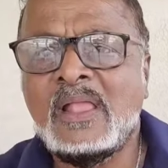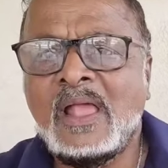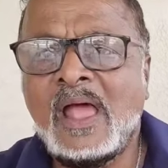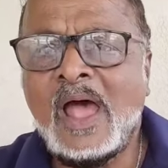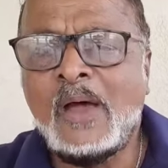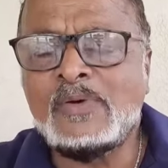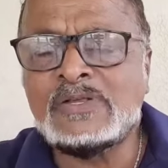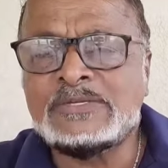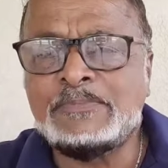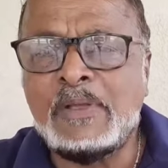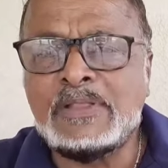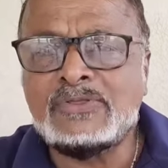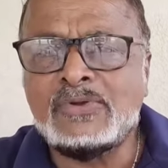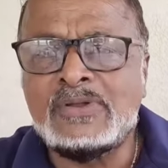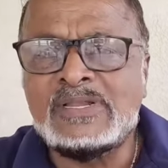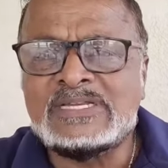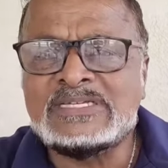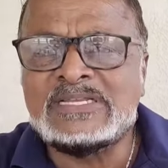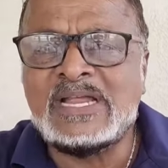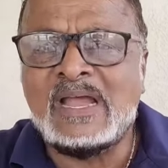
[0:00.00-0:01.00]
I was meant to
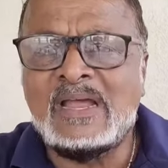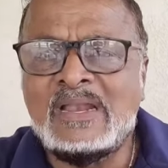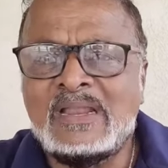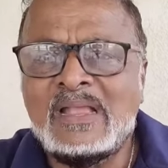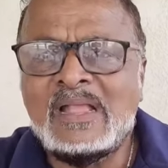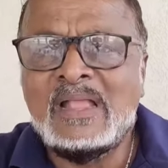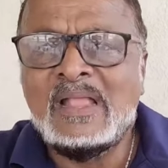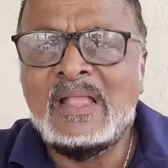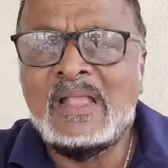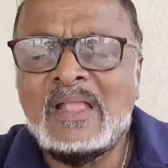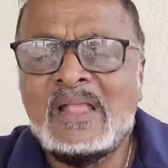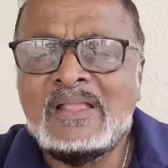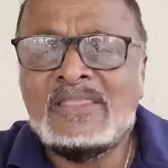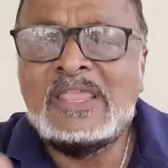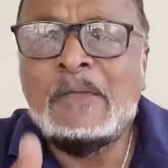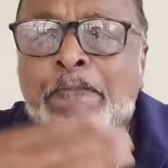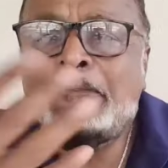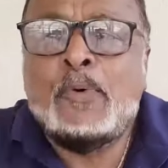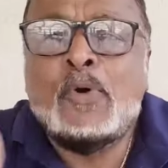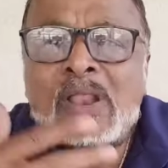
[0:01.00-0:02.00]
understand
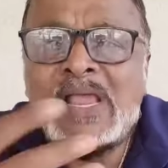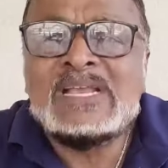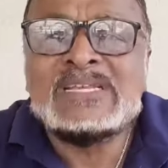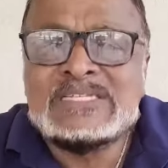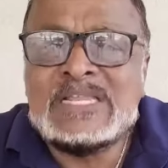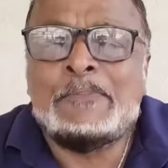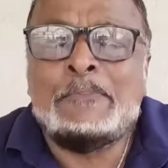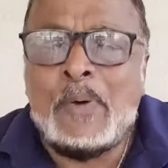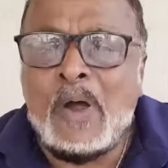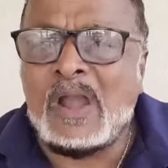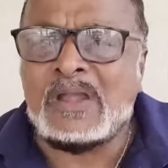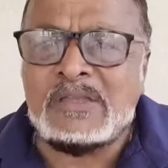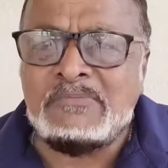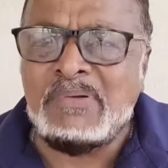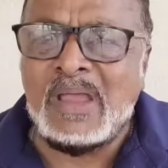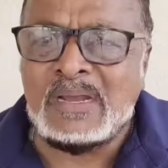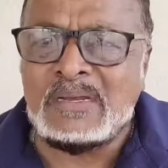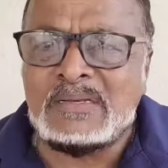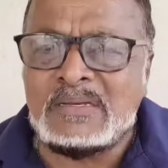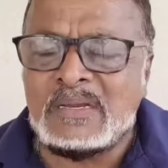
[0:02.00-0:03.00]
the police
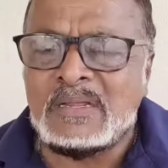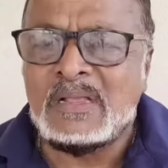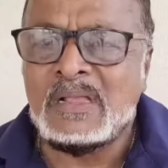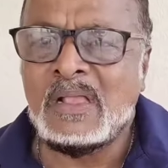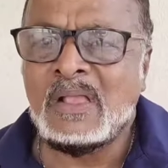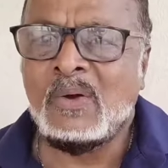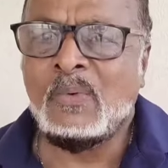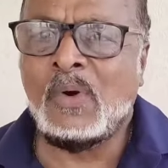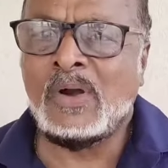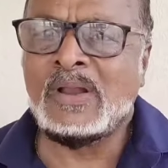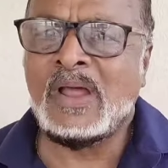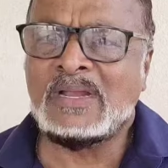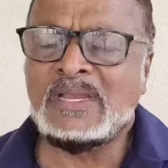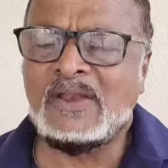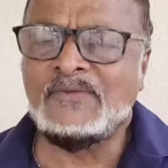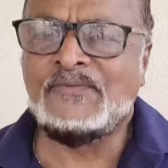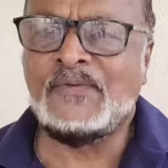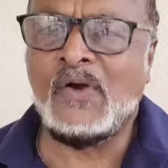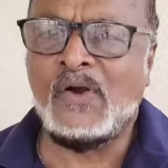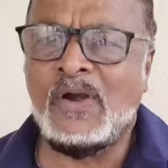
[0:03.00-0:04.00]
department were not
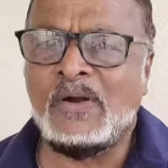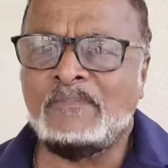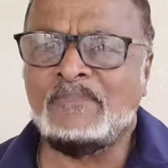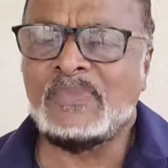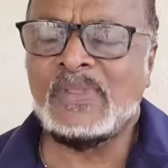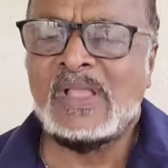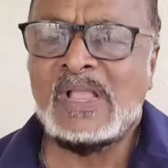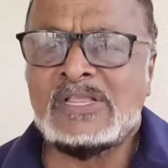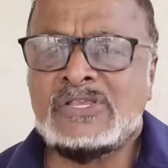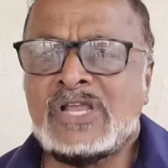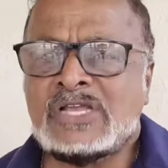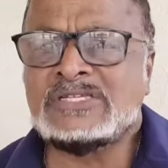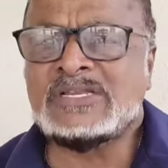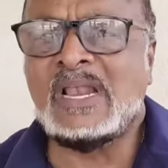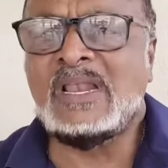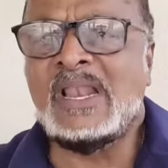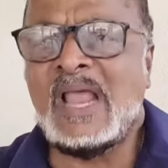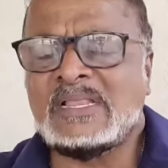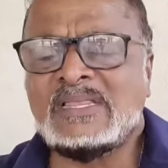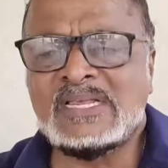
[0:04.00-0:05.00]
informed, just a
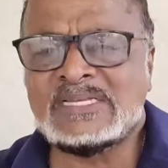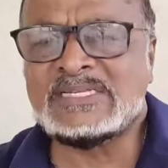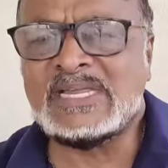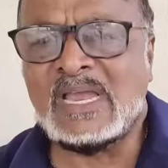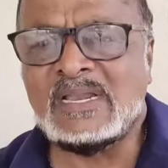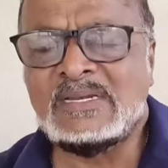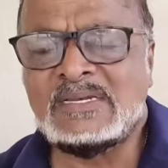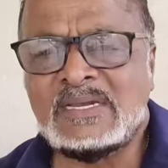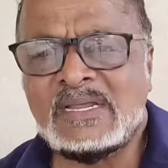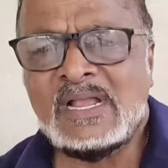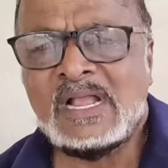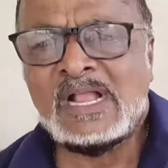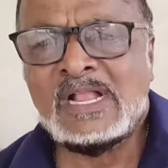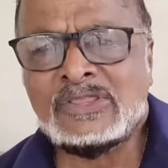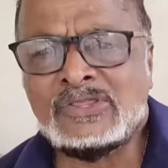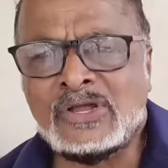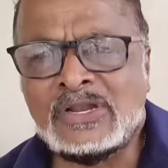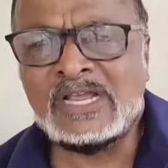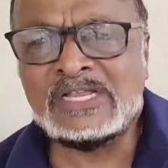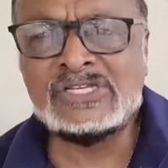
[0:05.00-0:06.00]
letter sent
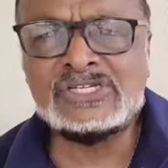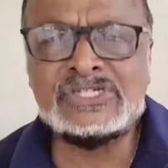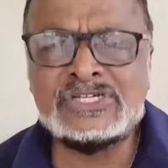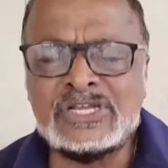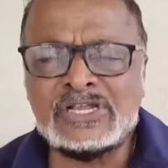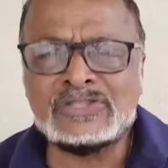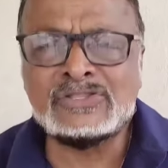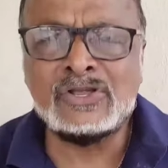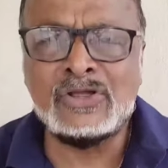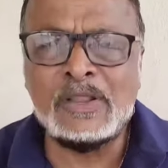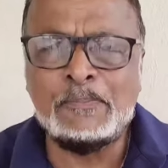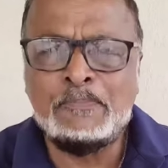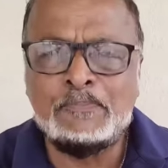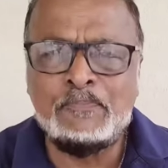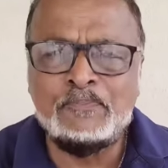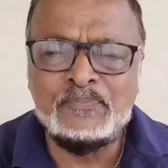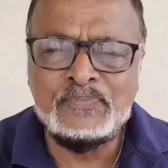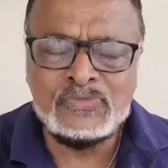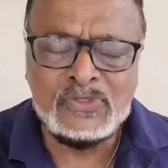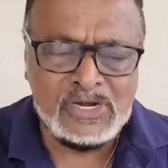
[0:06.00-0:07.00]
to the, to
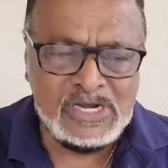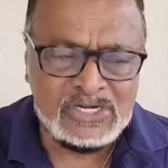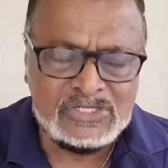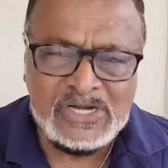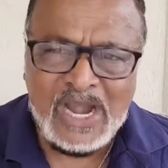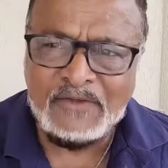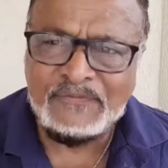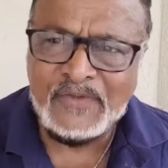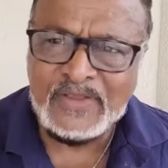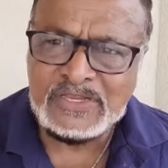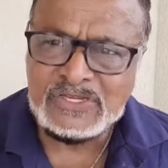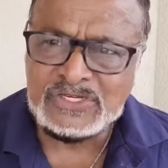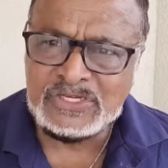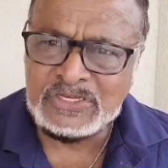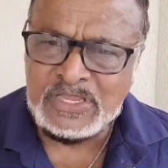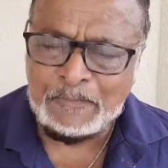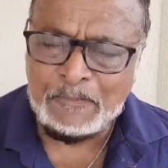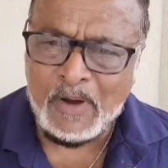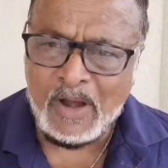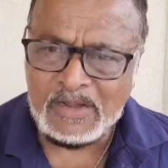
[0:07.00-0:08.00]
the, to the traffic
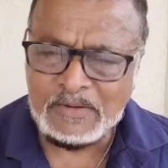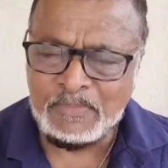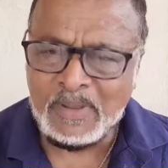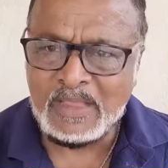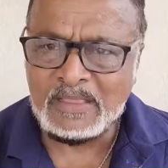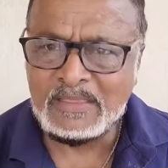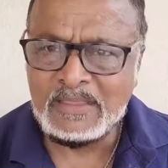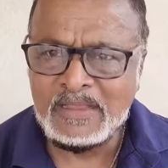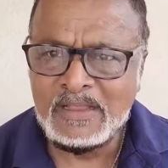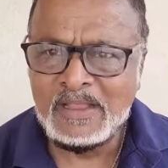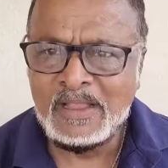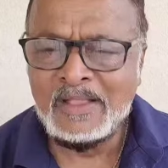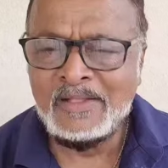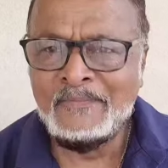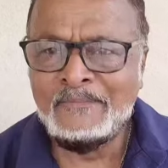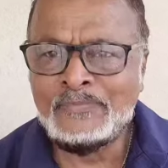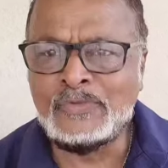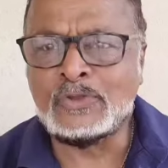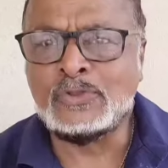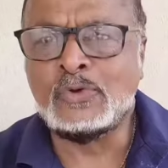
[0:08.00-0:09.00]
department
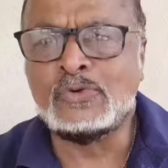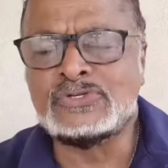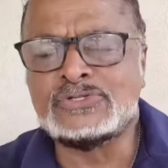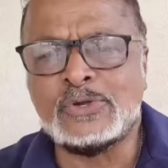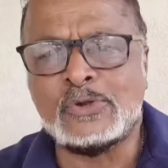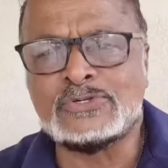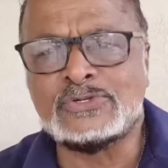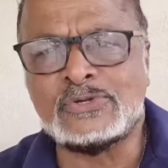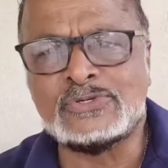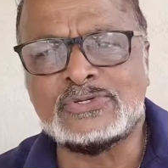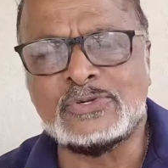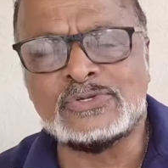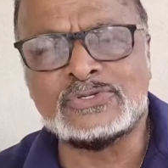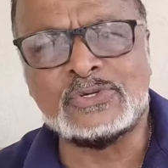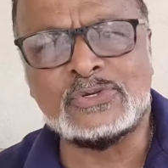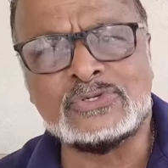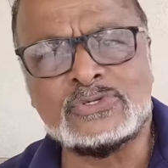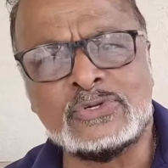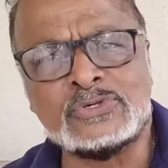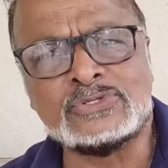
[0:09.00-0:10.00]
to do so, so, so,
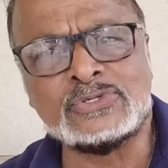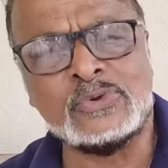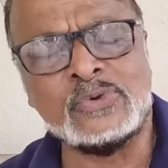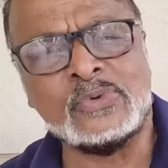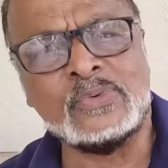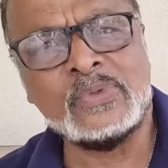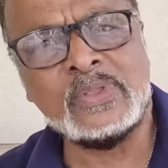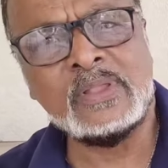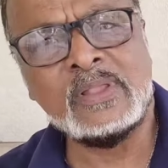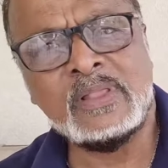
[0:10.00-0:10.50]
so, so, so.